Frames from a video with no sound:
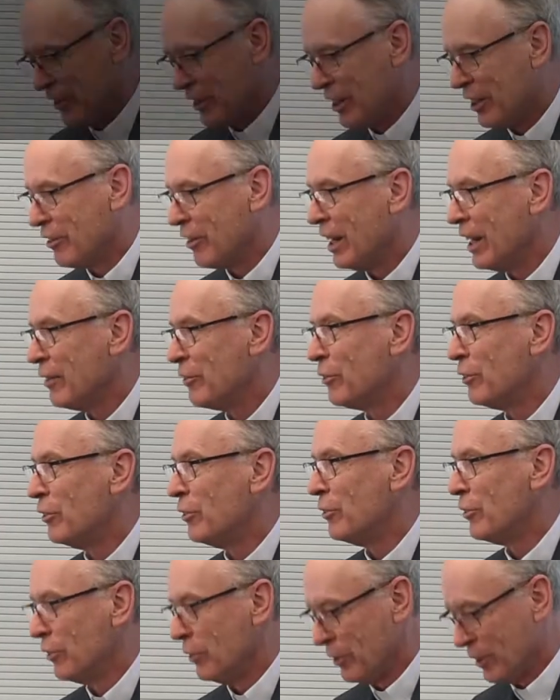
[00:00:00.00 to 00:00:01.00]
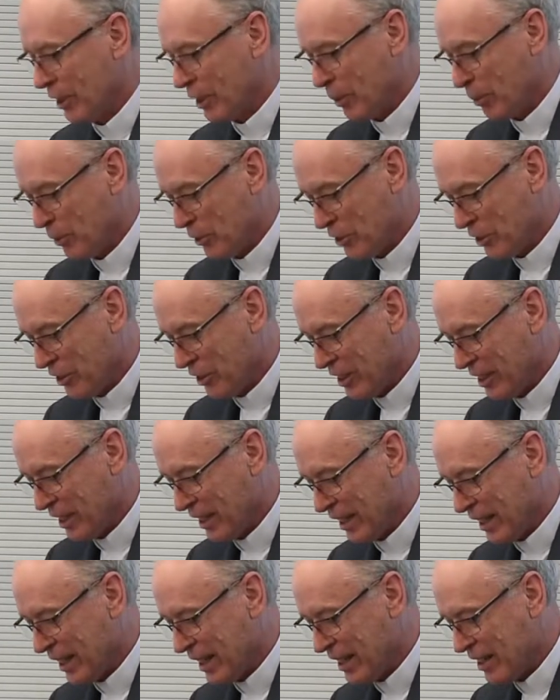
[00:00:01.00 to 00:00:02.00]
very grateful for the opportunity
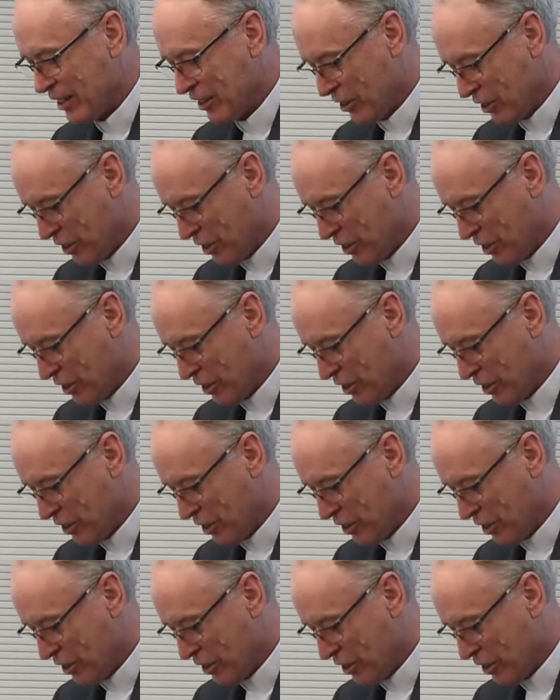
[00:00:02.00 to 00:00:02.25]
again